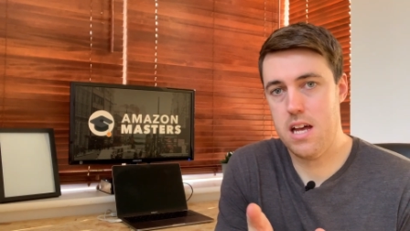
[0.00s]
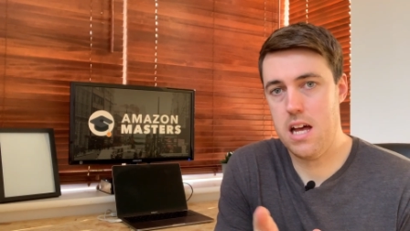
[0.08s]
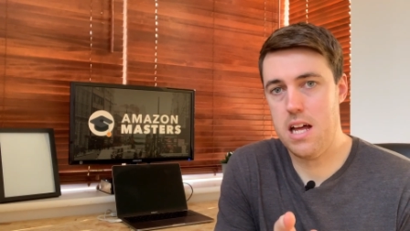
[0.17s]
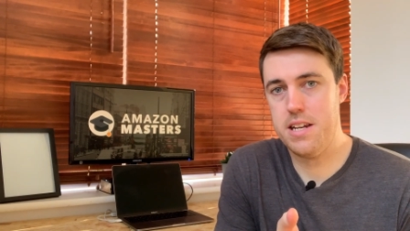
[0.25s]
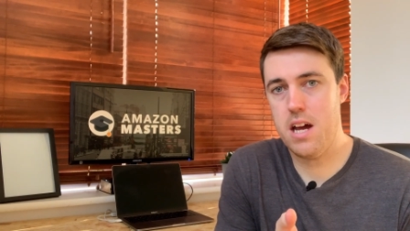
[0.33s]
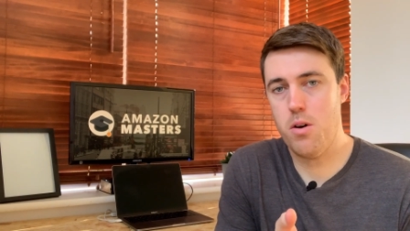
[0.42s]

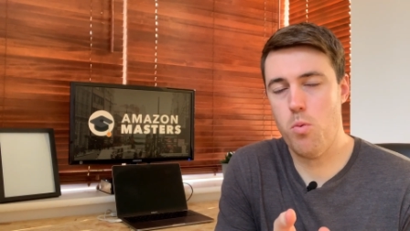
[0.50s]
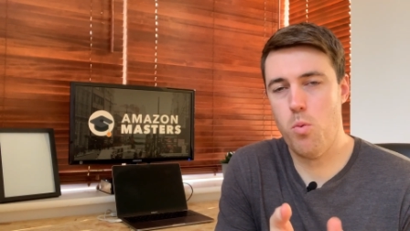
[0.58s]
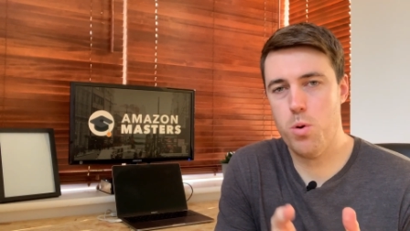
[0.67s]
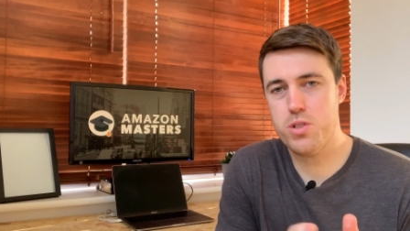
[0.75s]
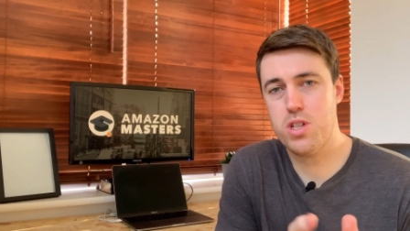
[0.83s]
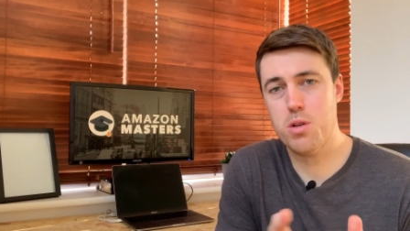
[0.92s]
And now
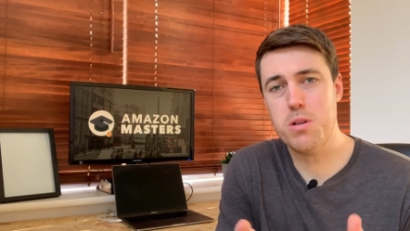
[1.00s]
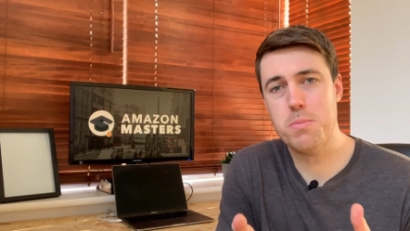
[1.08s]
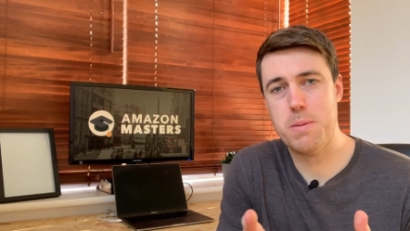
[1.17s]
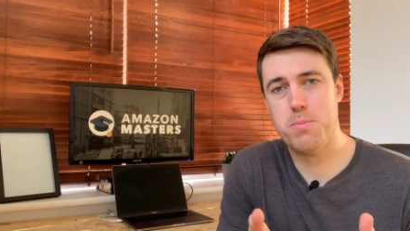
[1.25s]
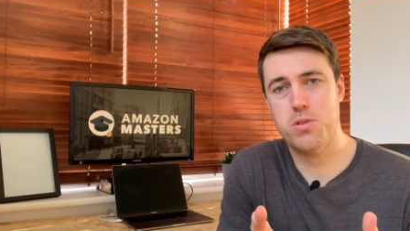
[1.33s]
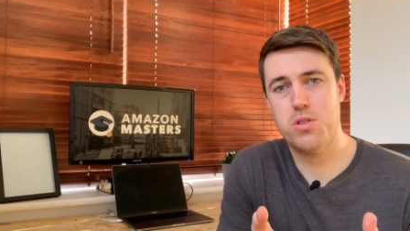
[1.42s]
what so many
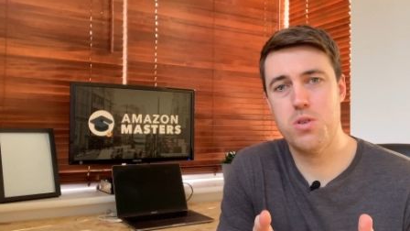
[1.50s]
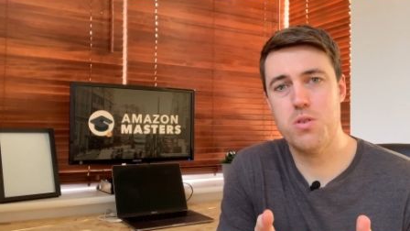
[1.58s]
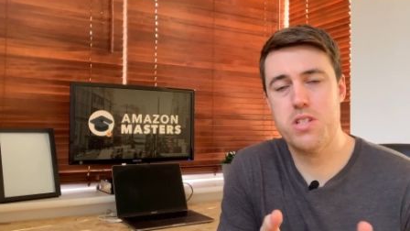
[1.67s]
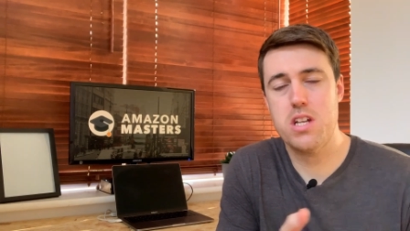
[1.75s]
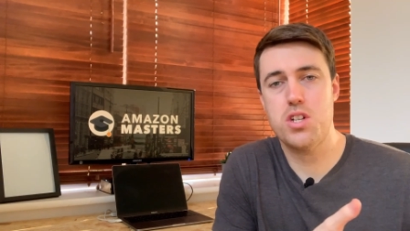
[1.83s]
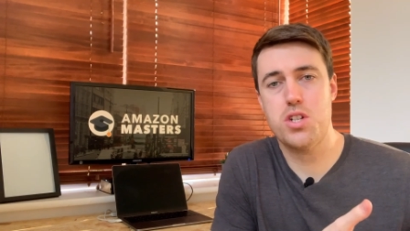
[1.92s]
people do
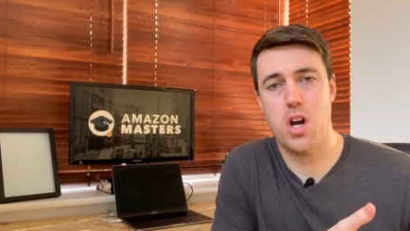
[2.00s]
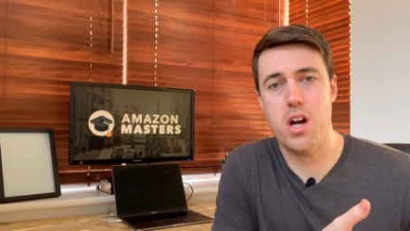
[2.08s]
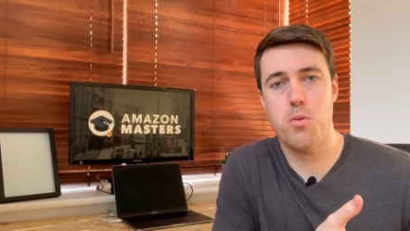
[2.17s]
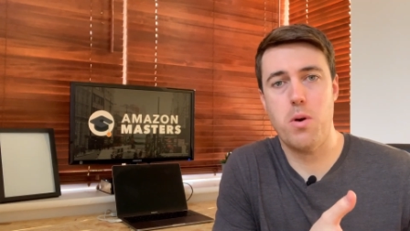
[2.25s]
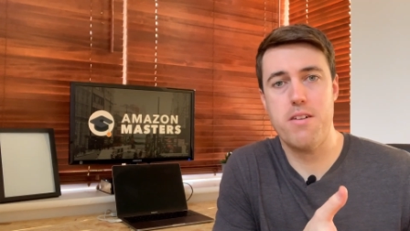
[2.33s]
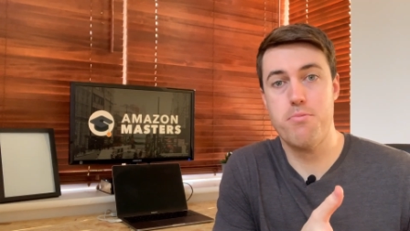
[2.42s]
is they
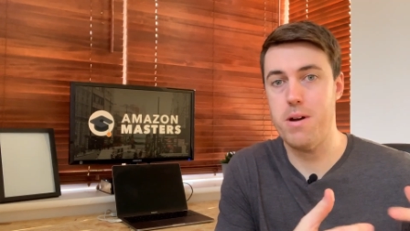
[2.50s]
shy away